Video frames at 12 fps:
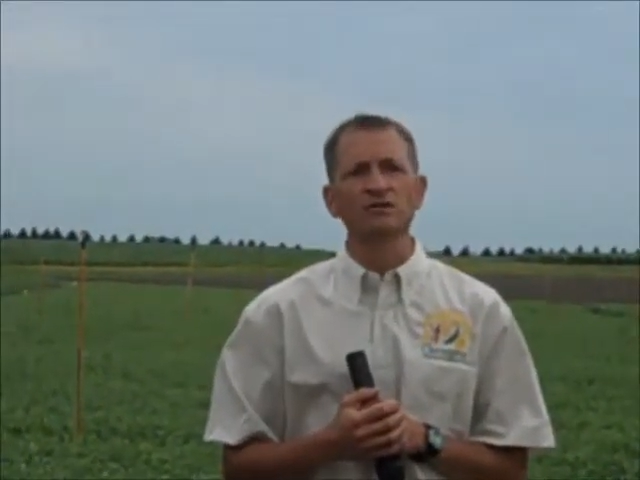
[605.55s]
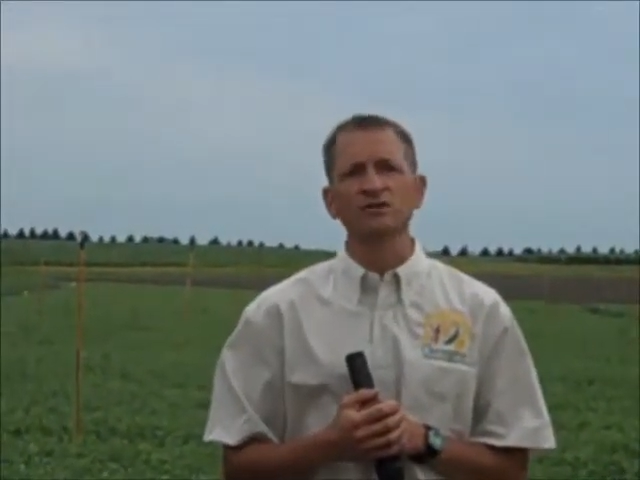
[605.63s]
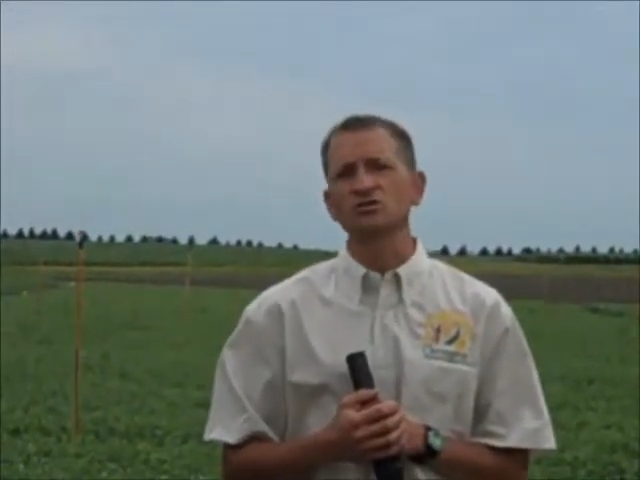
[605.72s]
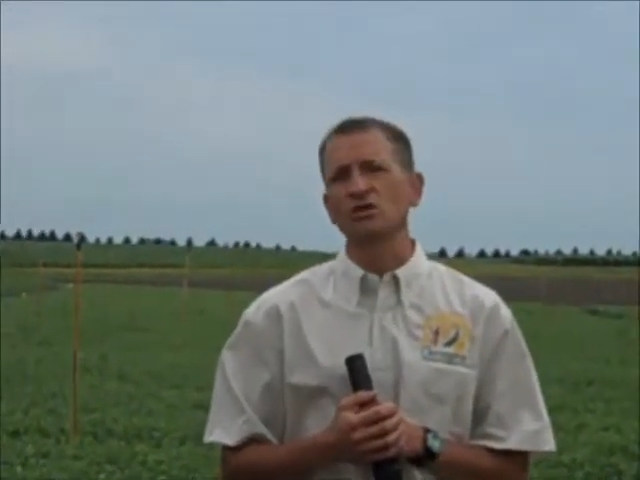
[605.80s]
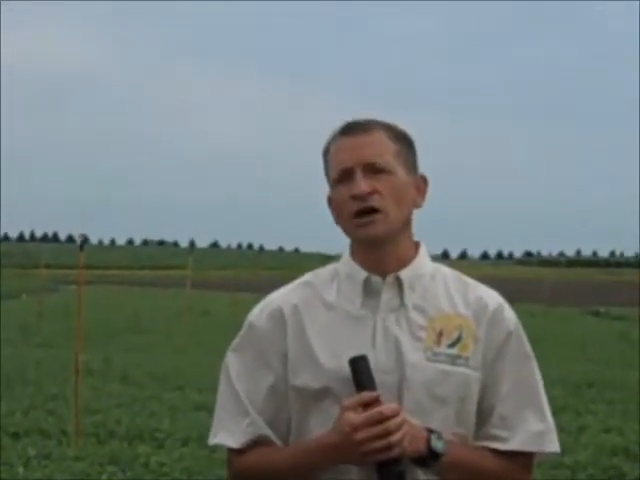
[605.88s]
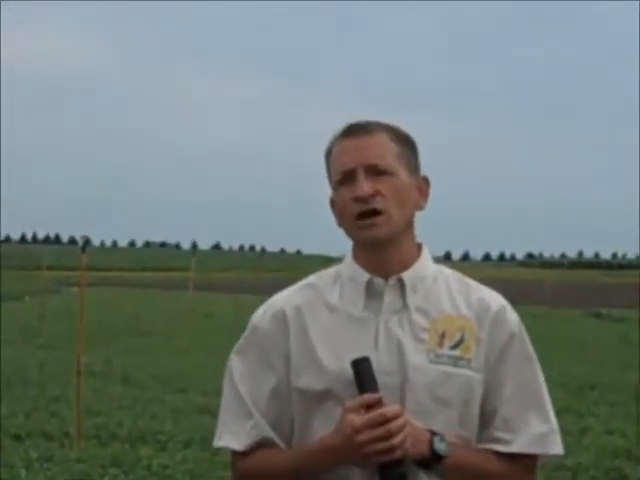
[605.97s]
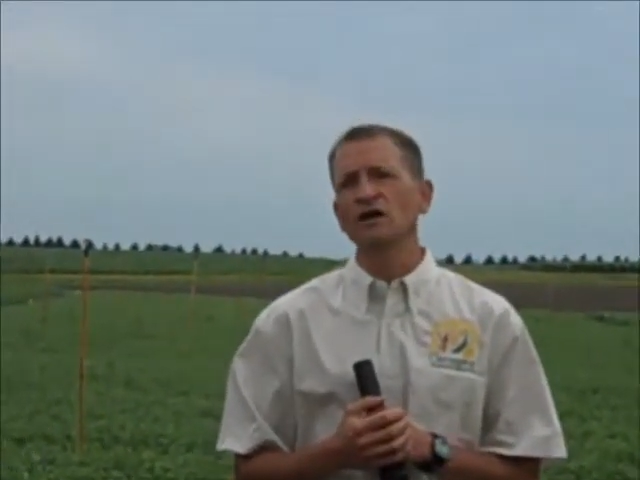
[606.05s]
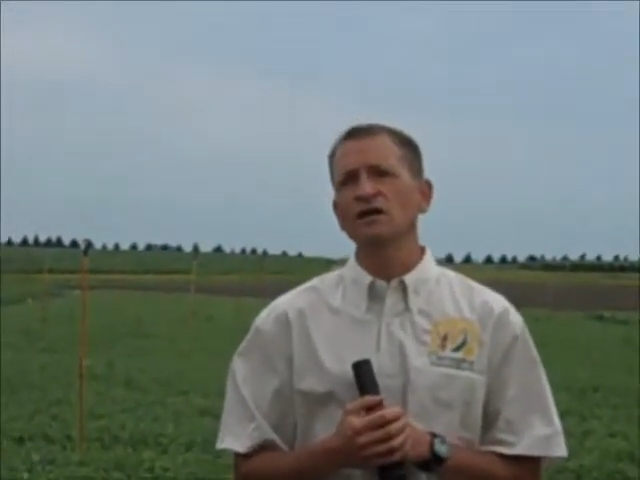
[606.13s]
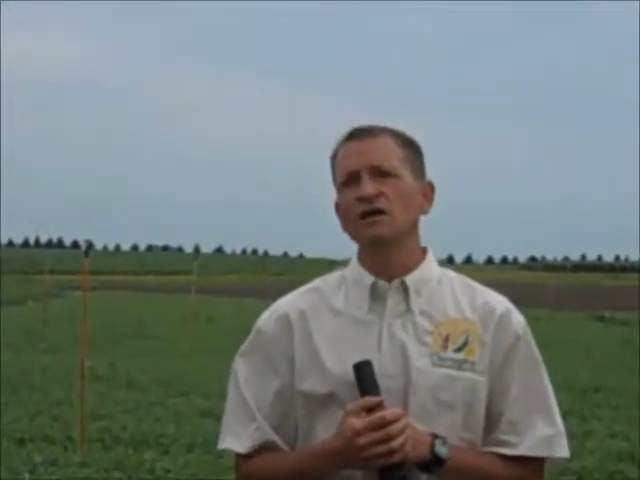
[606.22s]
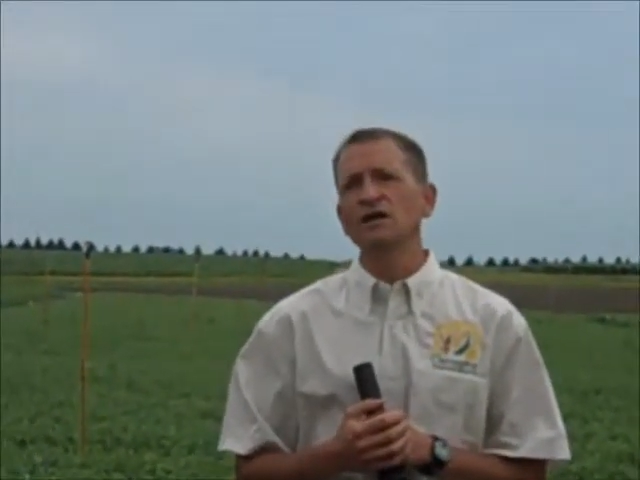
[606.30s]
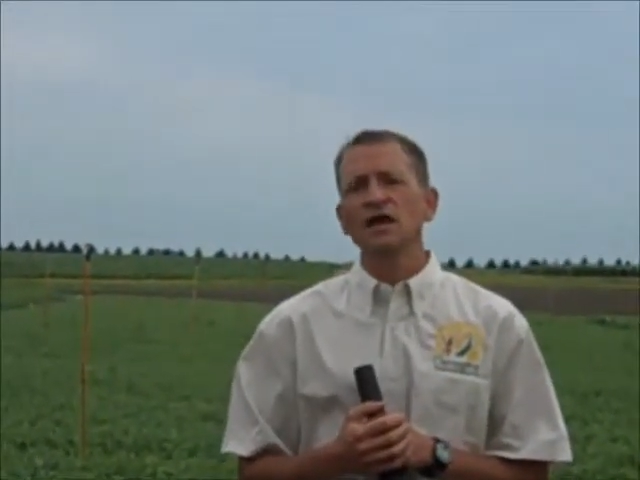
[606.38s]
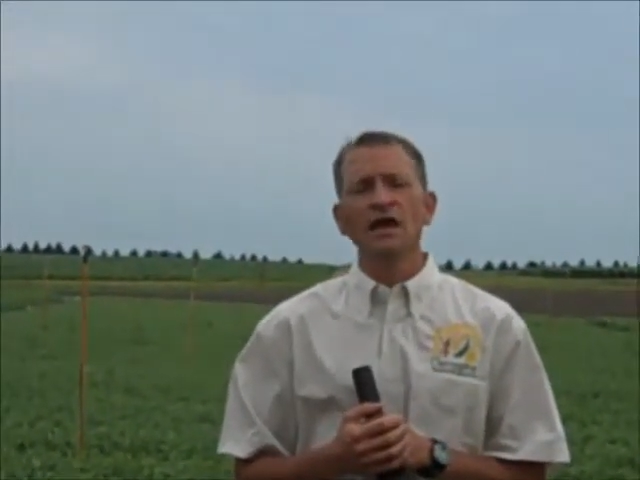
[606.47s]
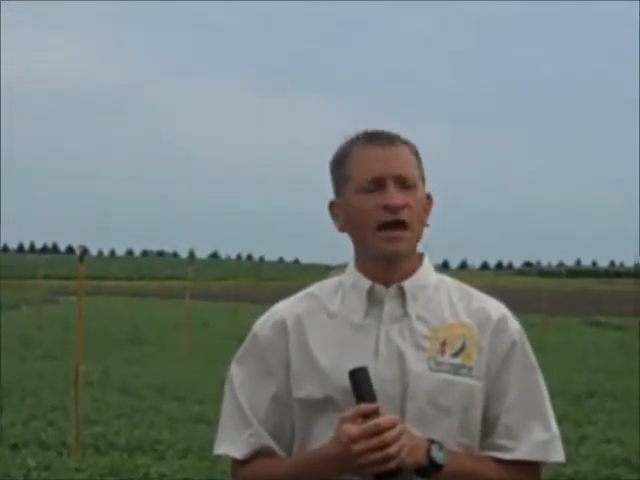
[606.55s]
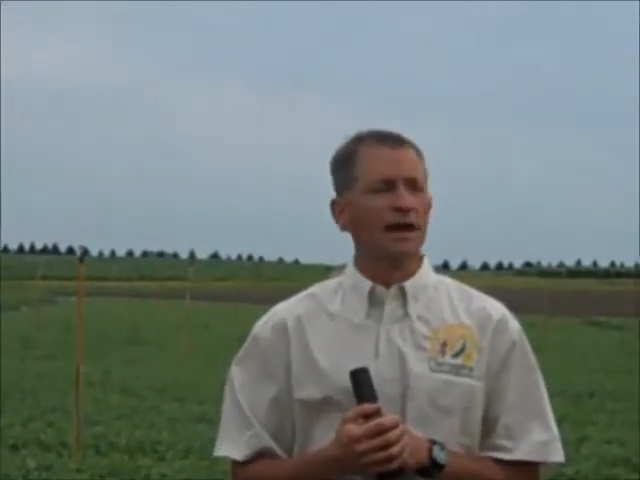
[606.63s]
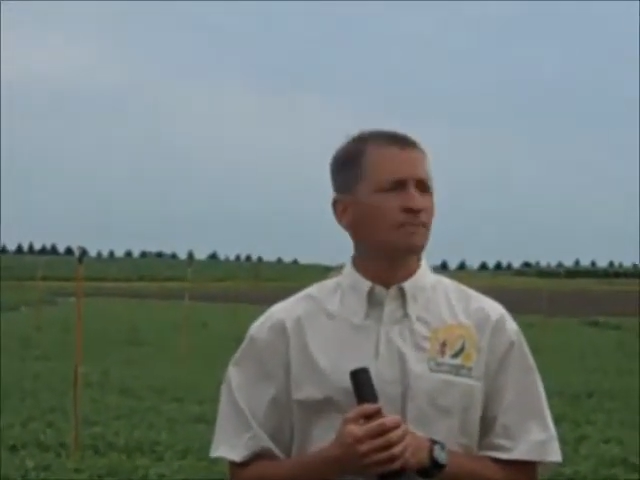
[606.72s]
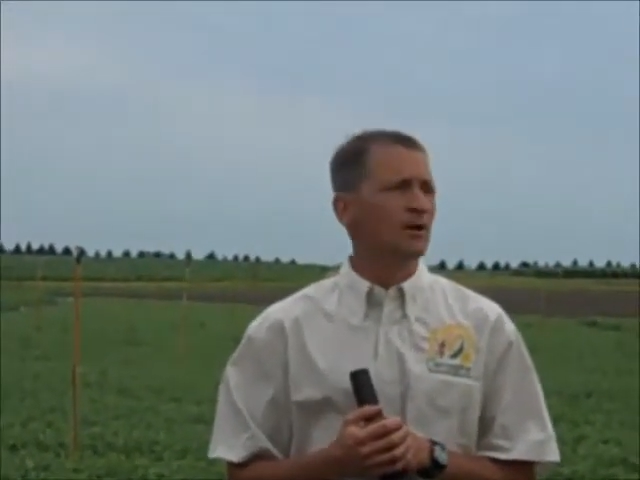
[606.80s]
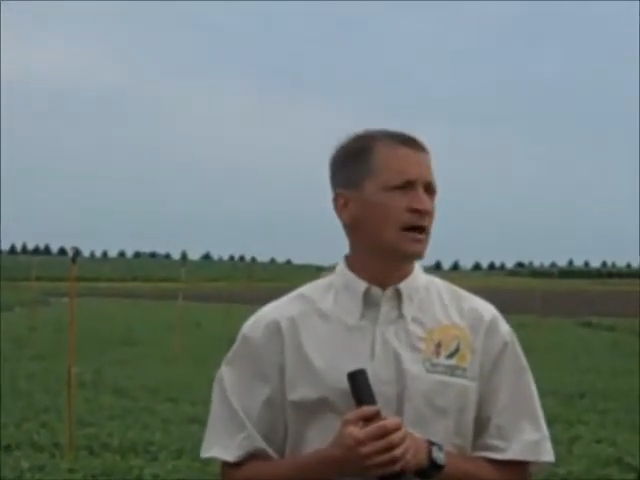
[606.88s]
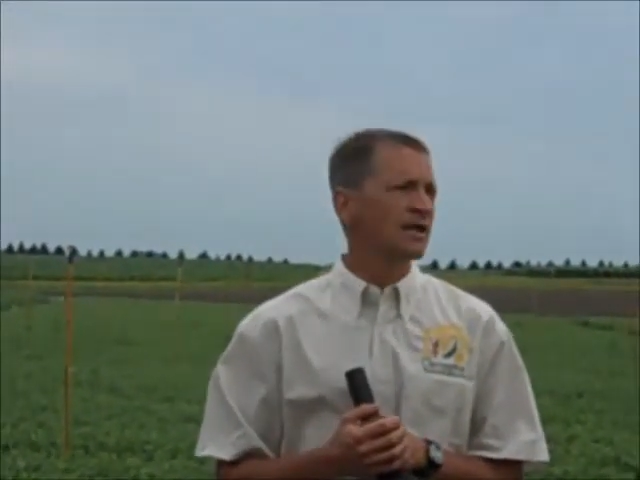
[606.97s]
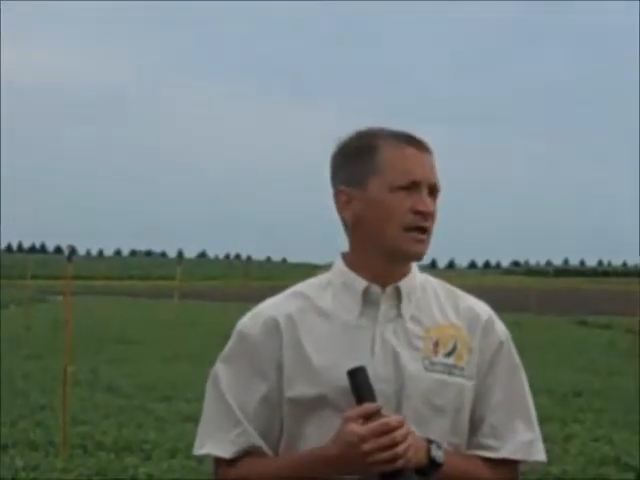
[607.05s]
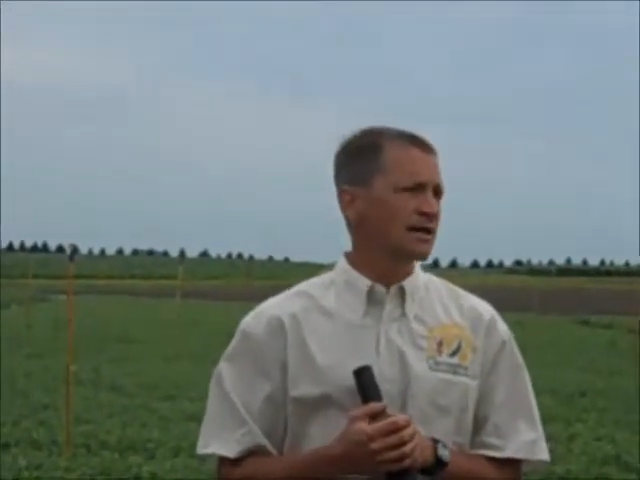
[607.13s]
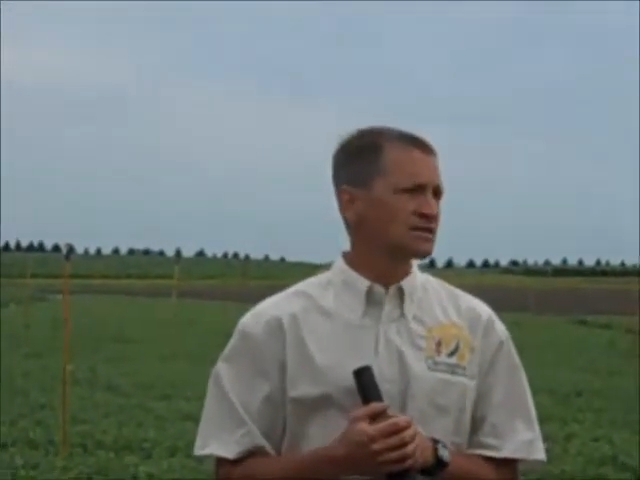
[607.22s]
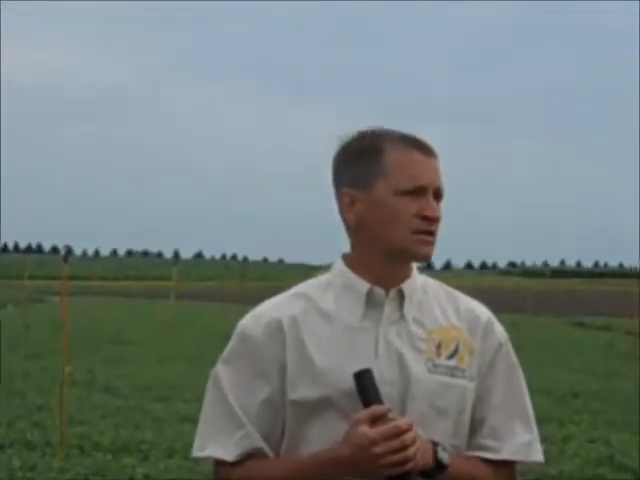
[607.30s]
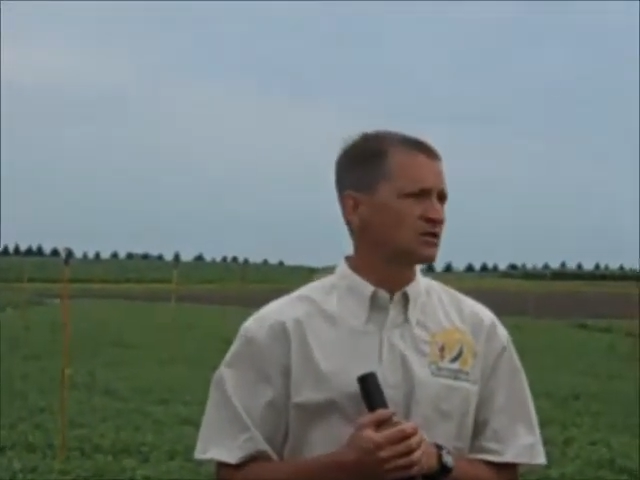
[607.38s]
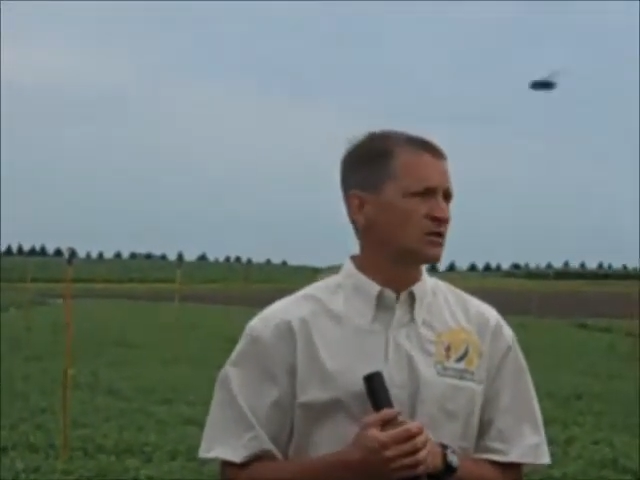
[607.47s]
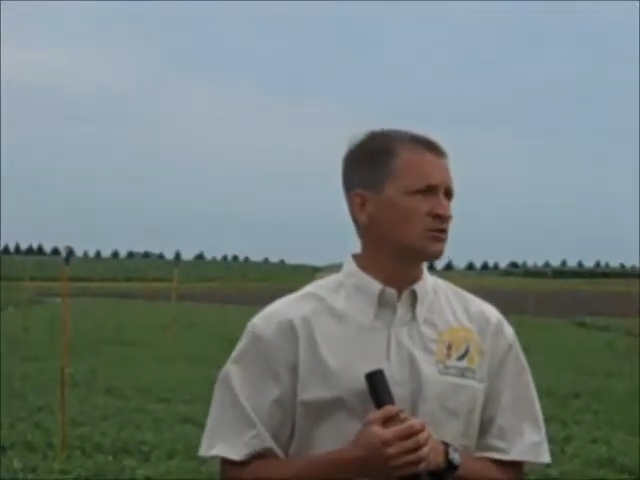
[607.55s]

The trial at Minot and